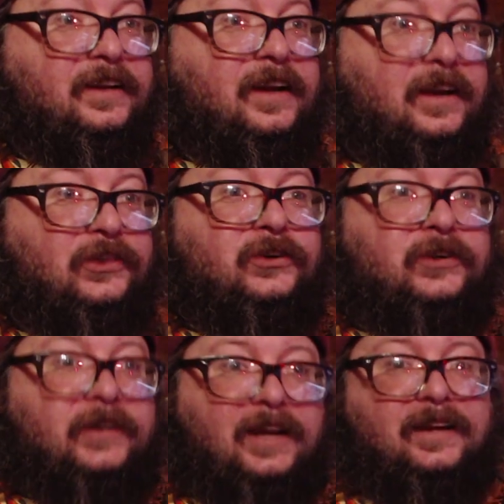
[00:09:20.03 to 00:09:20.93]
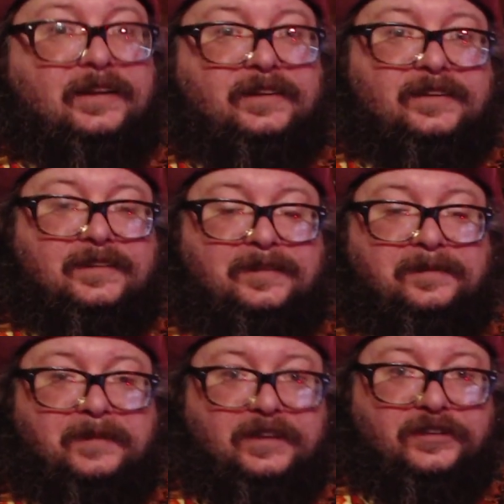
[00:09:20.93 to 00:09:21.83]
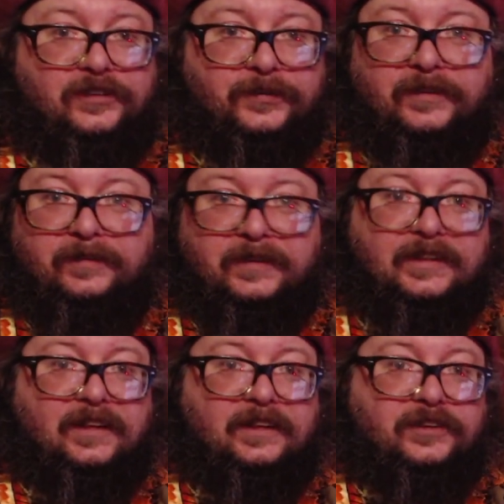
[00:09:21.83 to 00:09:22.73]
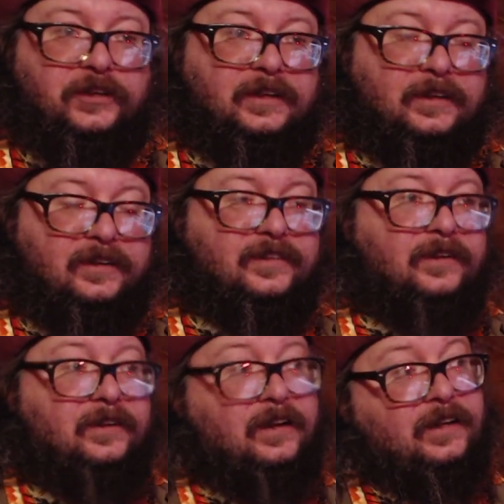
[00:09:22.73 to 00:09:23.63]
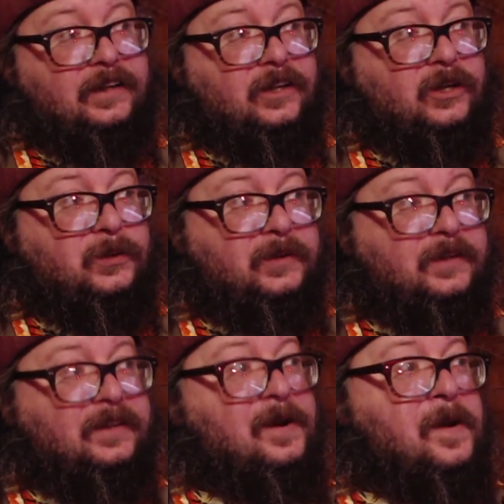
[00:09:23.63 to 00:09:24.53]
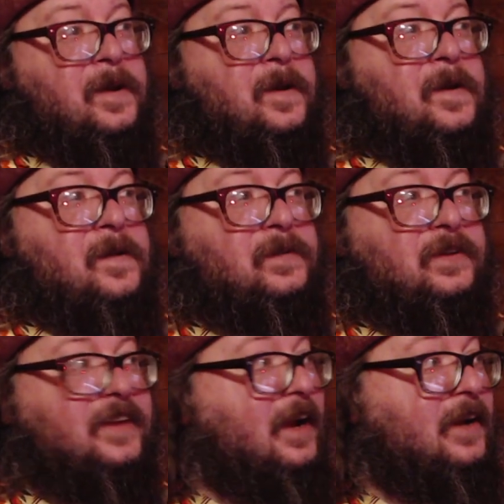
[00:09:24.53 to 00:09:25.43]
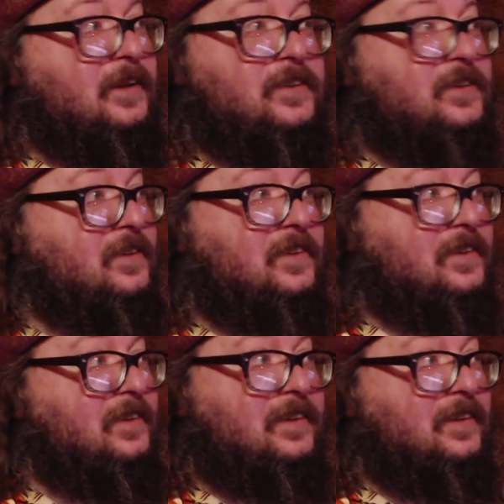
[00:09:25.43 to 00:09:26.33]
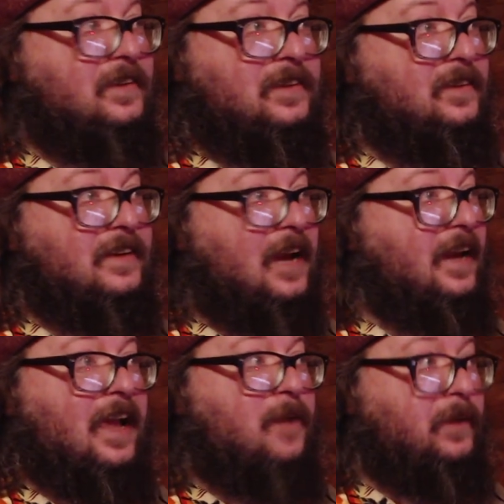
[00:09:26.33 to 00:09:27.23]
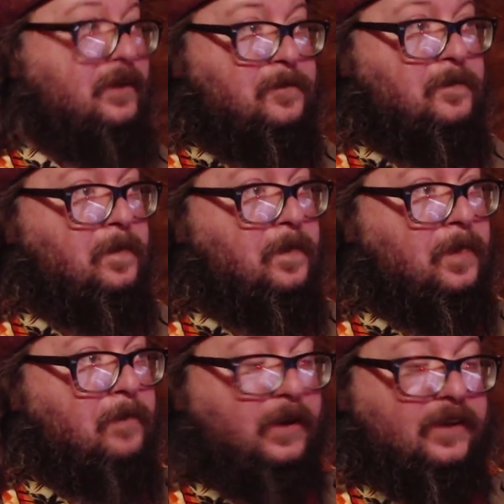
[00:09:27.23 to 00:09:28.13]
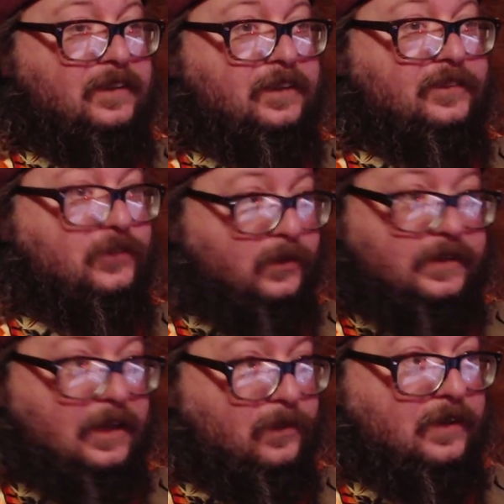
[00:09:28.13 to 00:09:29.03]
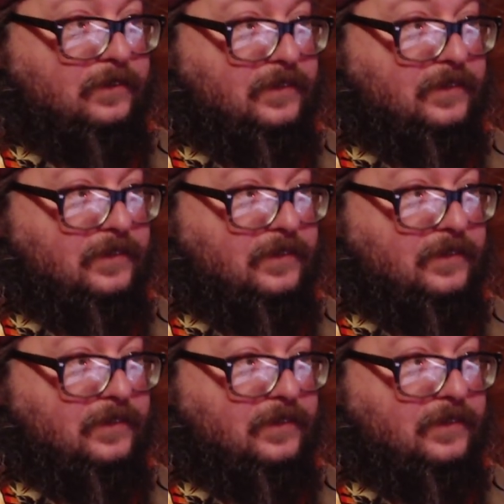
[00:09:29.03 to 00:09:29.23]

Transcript: other gods in Egyptian mythology. And he said, uh, You know, this god is not happy. Apparently, he tore down one of his